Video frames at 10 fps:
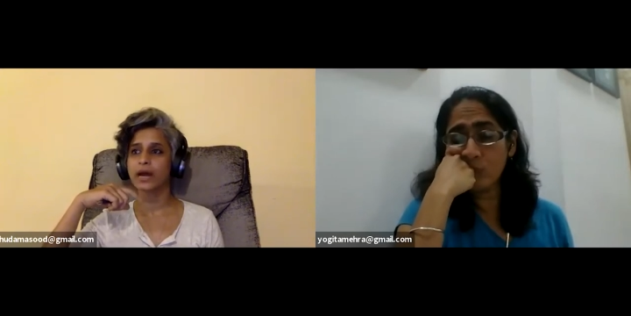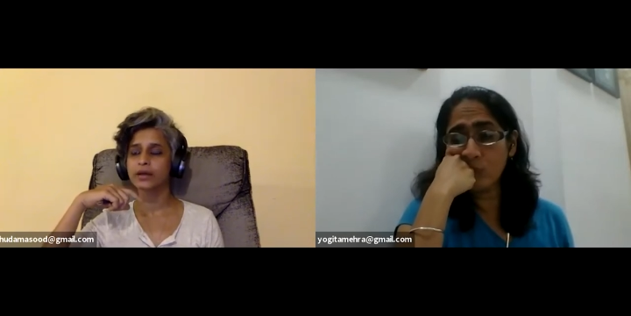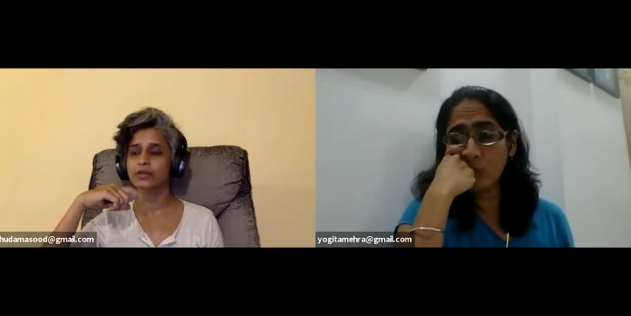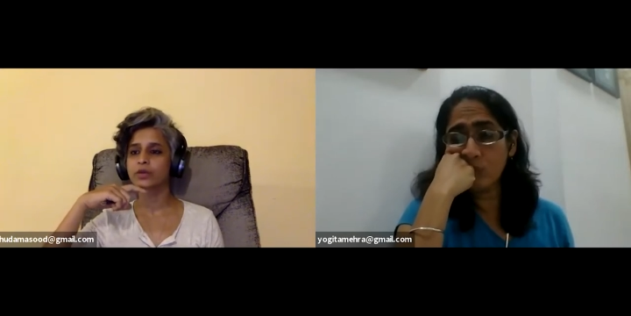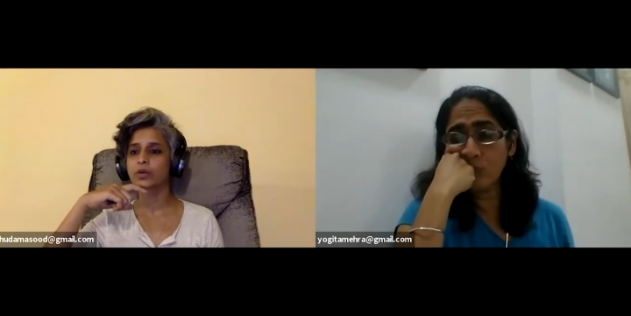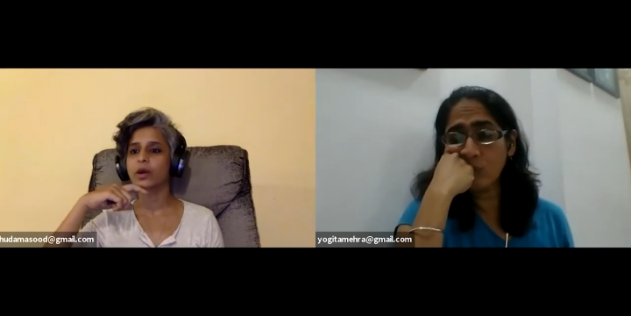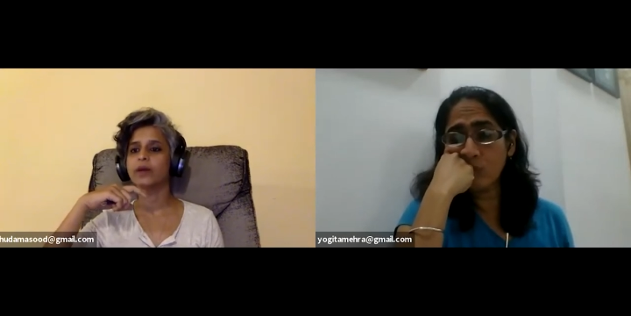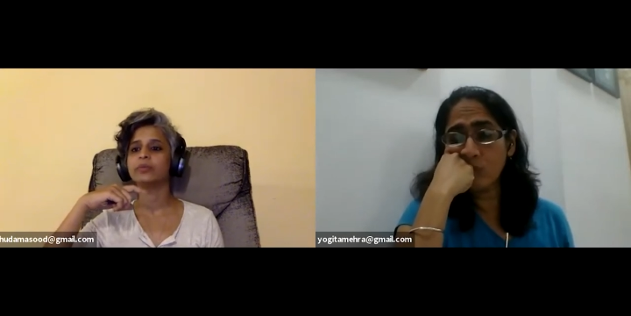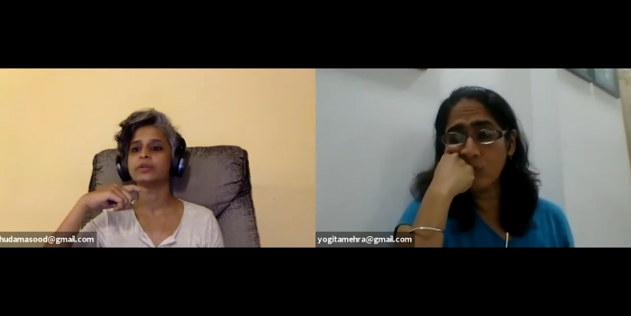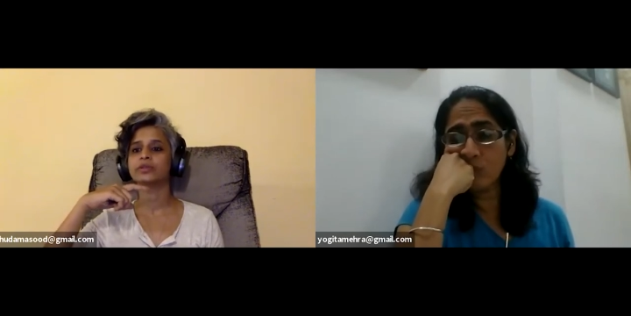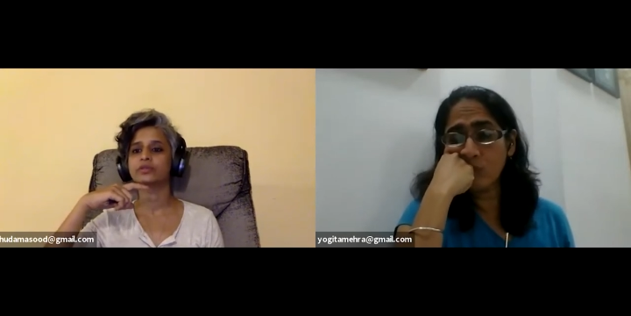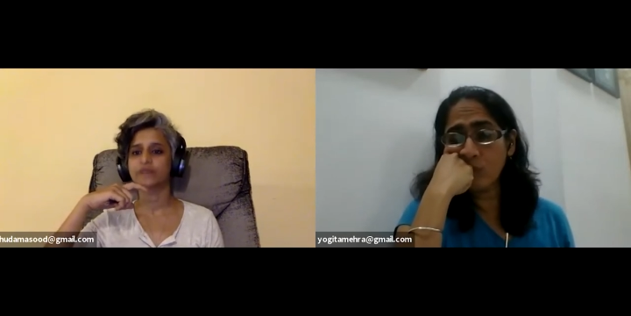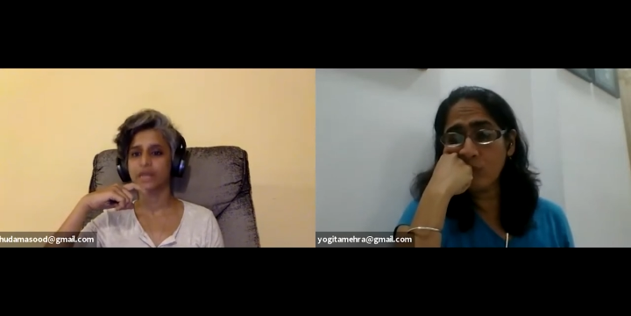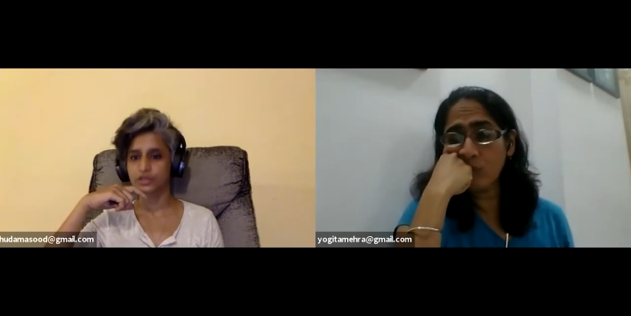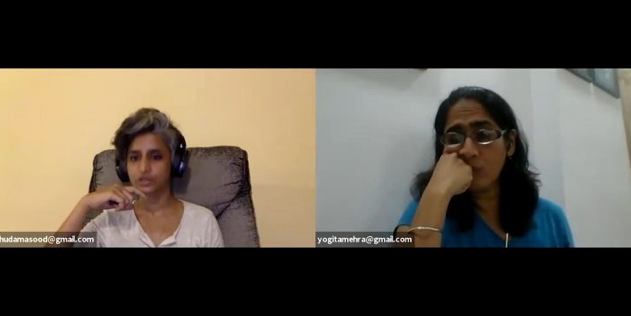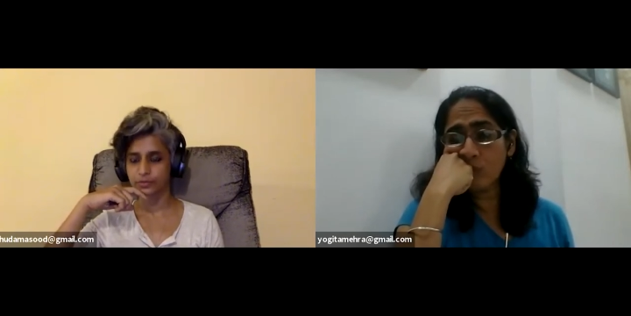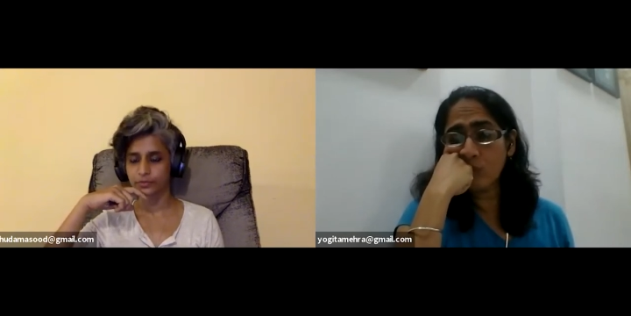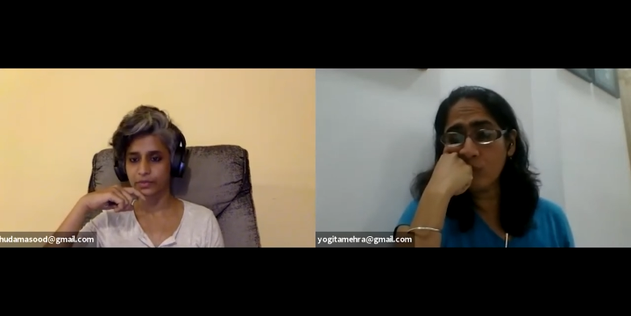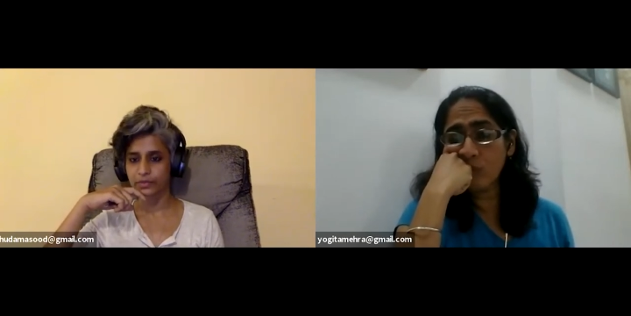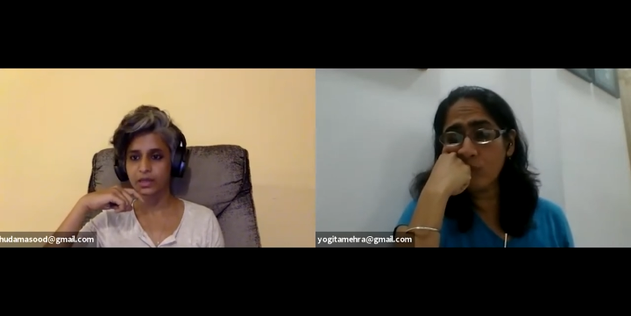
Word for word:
Speaker 1: higher requirement of calcium.